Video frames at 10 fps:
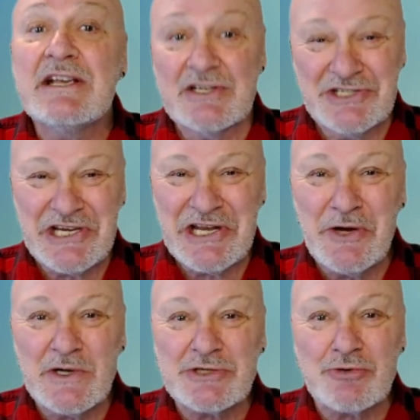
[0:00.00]

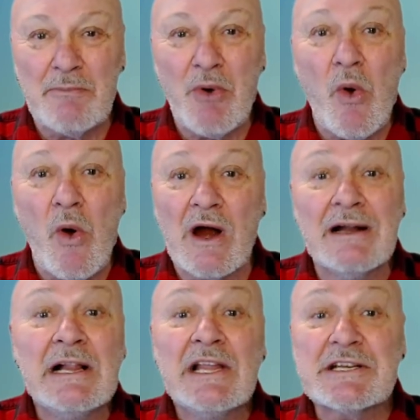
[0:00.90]
continuous
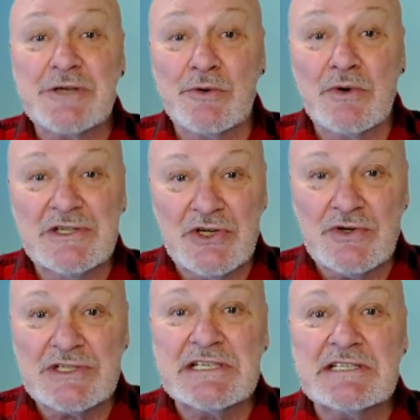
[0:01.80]
rapport, as it
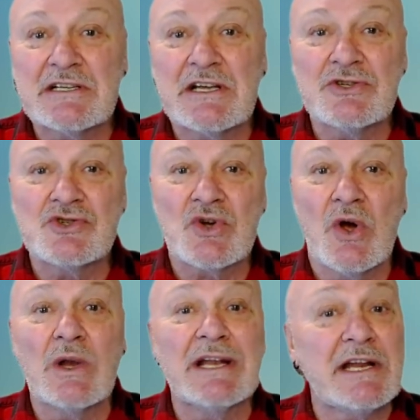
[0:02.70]
reduces the
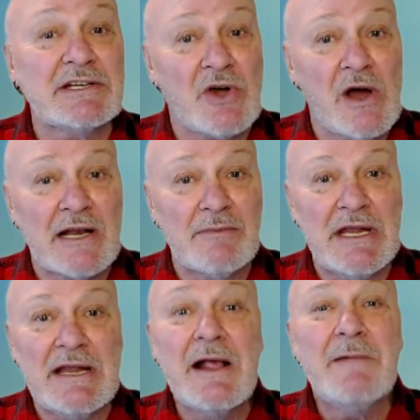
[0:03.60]
control and
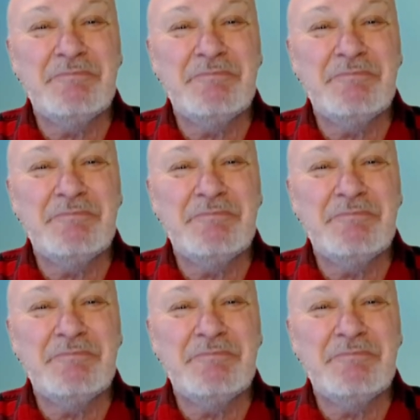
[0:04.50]
autonomy